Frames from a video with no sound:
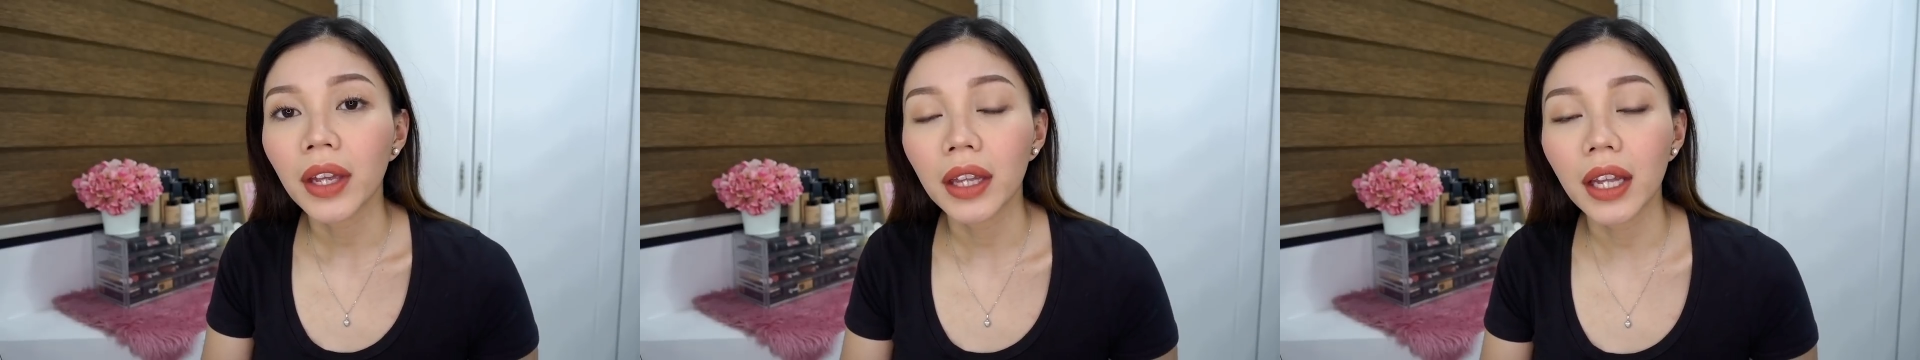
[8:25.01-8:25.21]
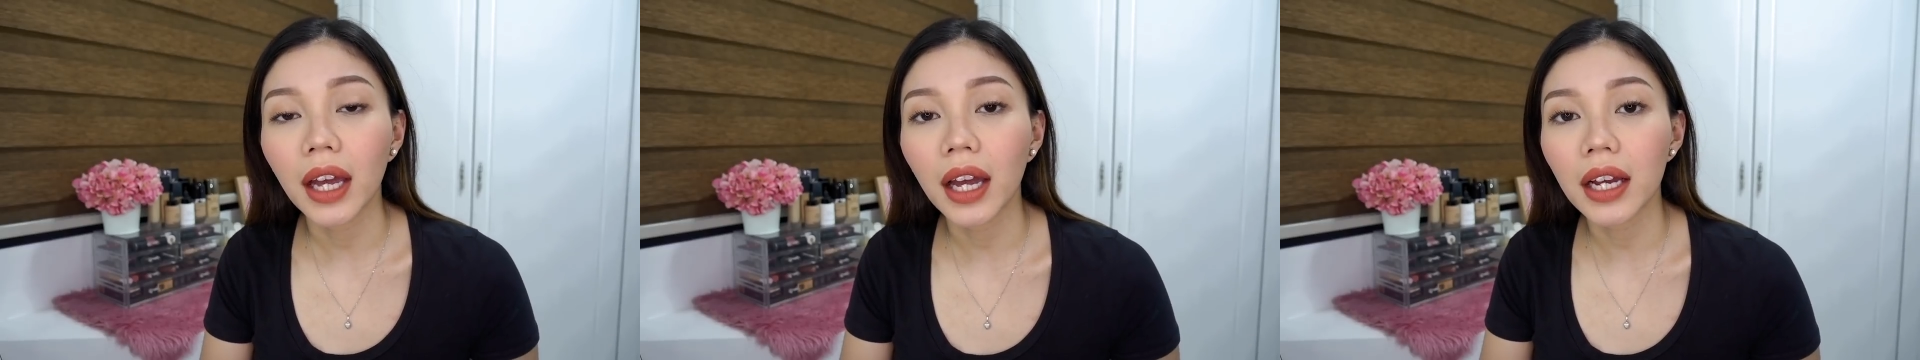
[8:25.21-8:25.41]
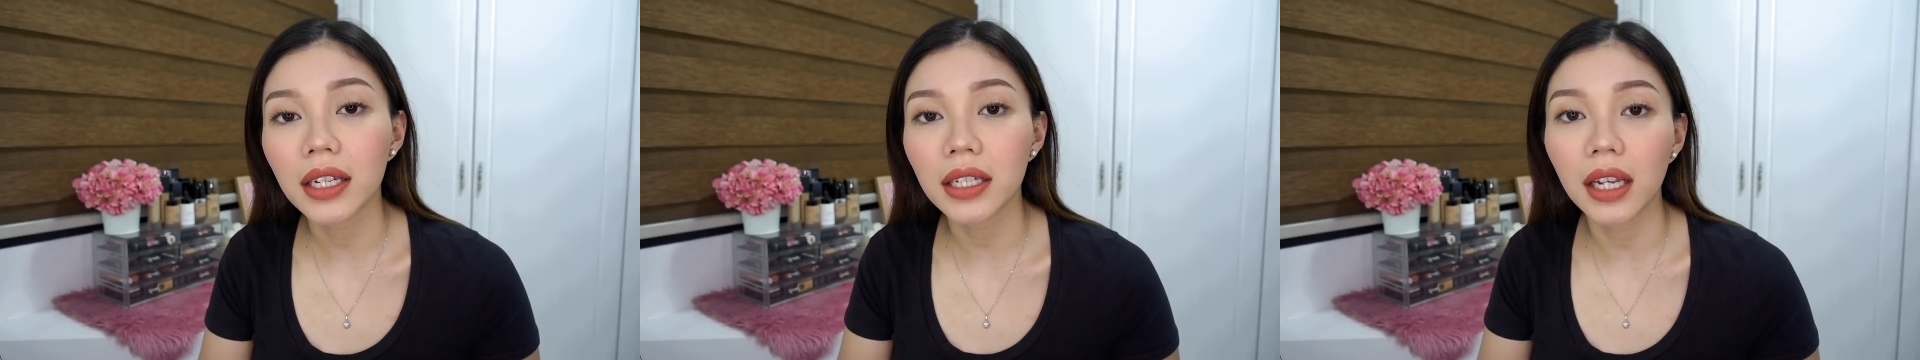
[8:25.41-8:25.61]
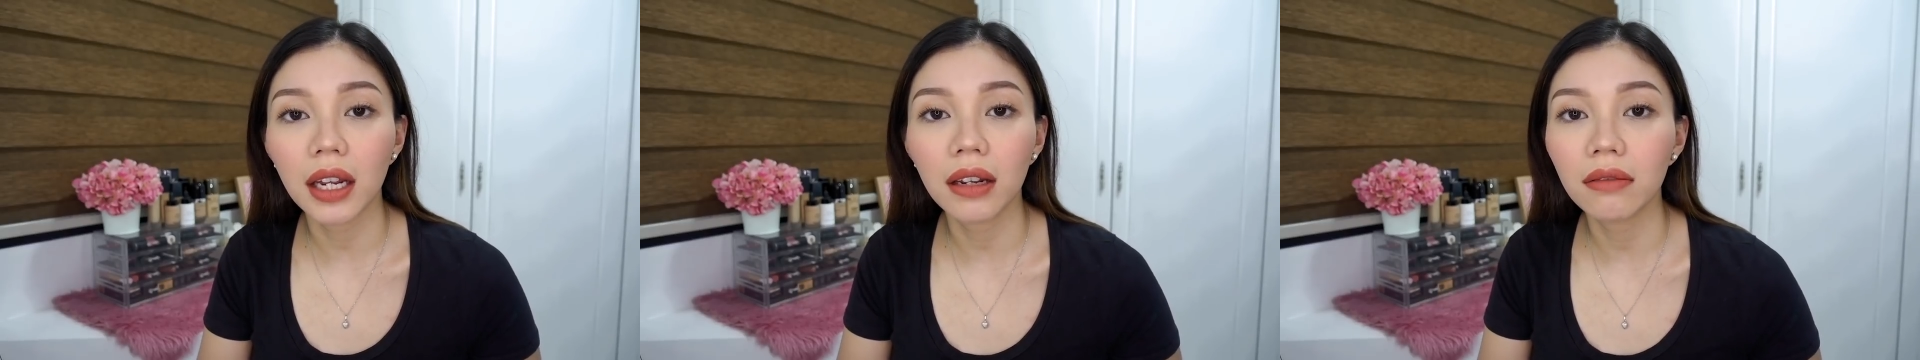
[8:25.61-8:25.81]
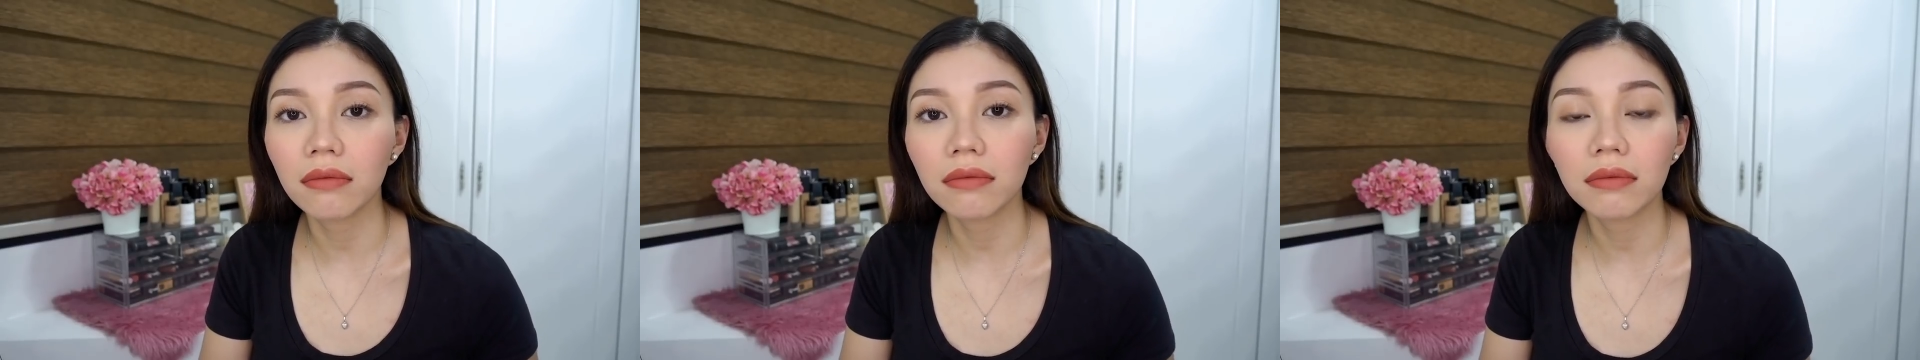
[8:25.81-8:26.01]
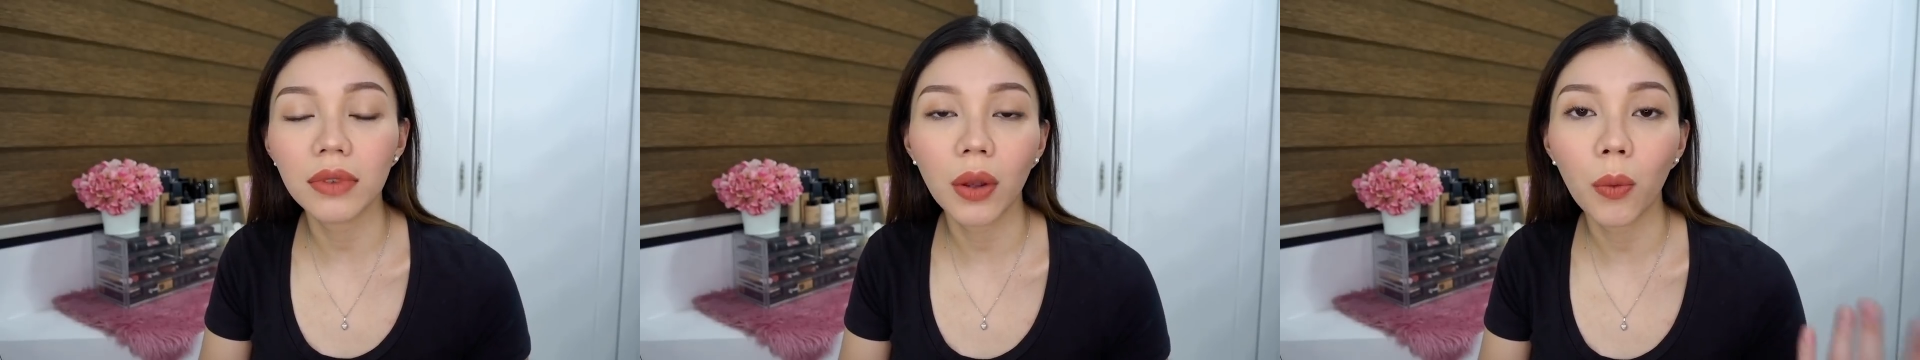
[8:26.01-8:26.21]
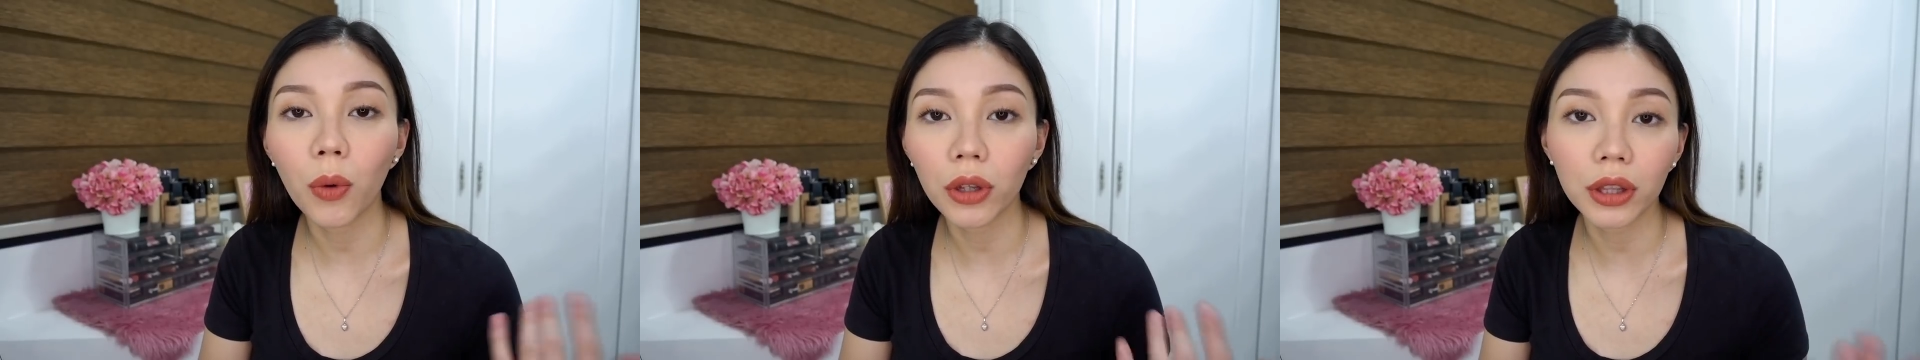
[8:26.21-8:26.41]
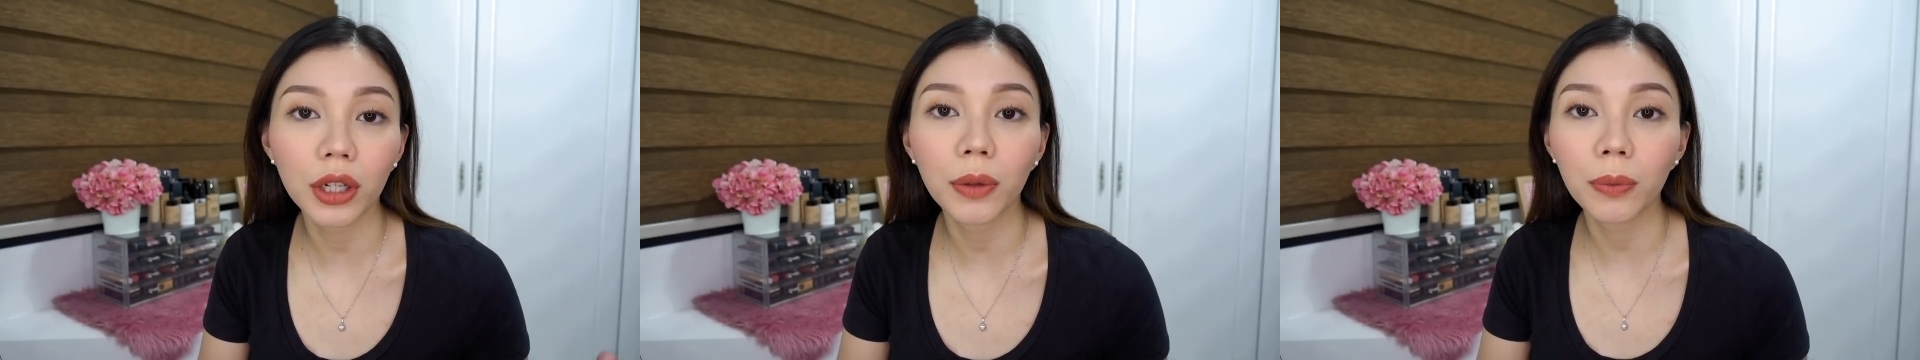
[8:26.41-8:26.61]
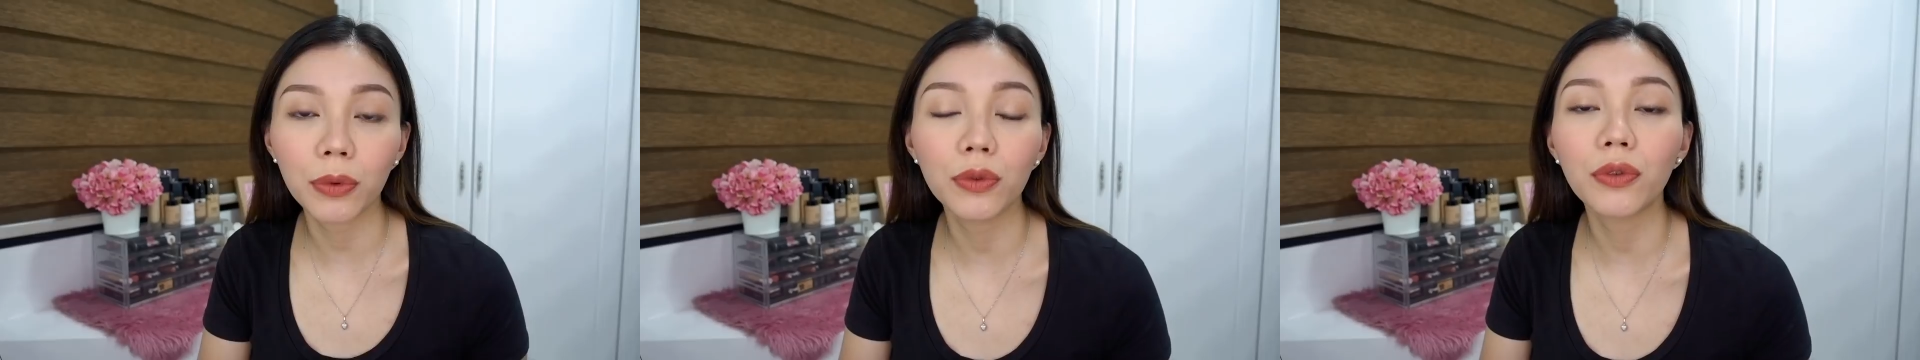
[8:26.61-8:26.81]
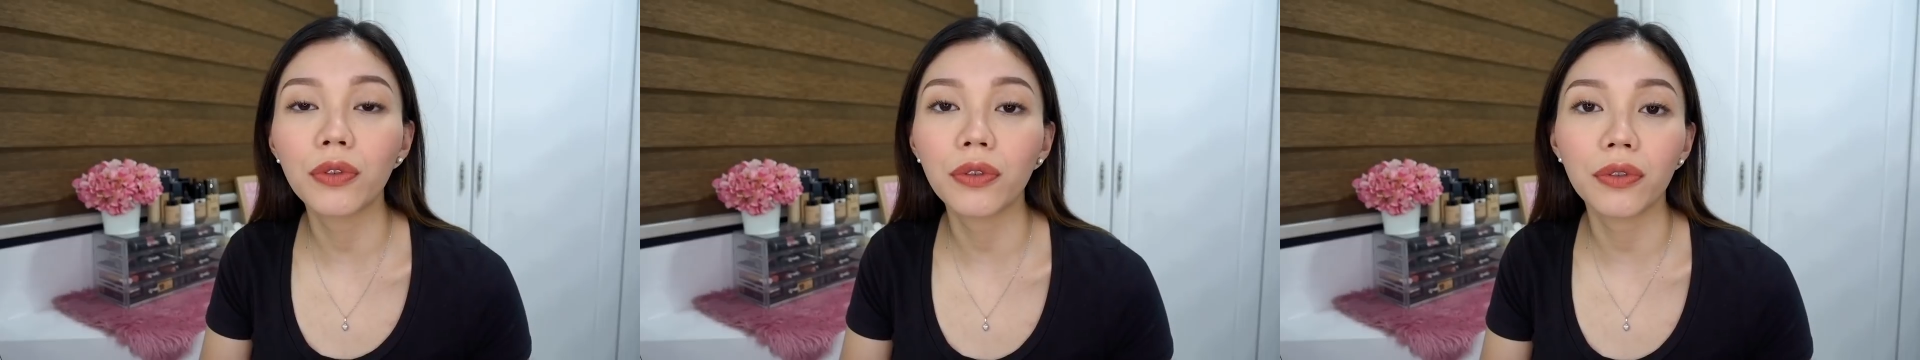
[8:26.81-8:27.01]
na as in
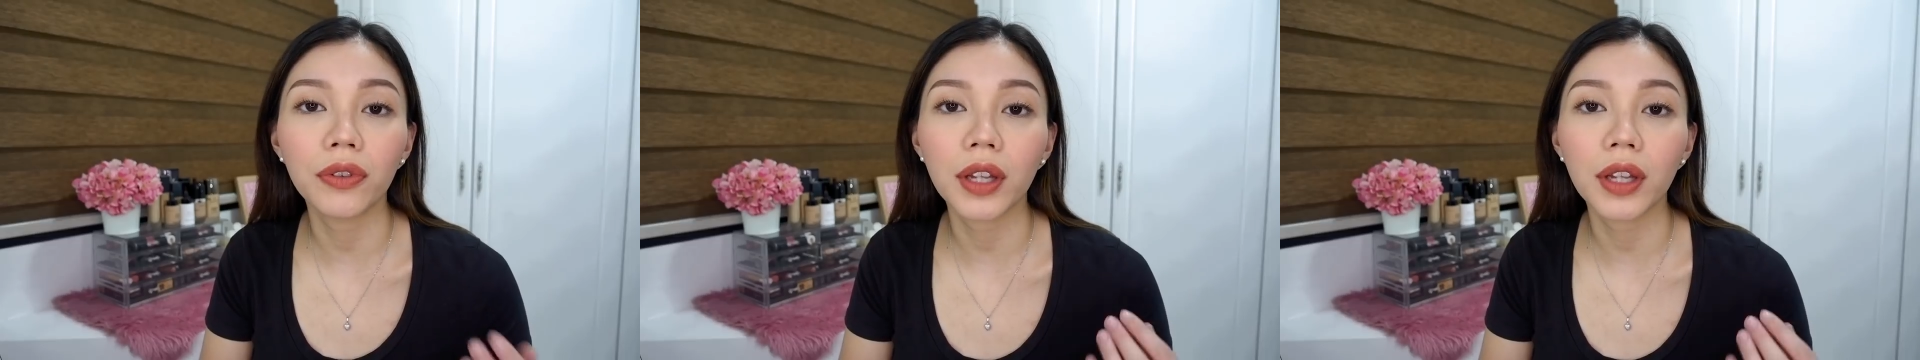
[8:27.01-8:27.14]
waterproof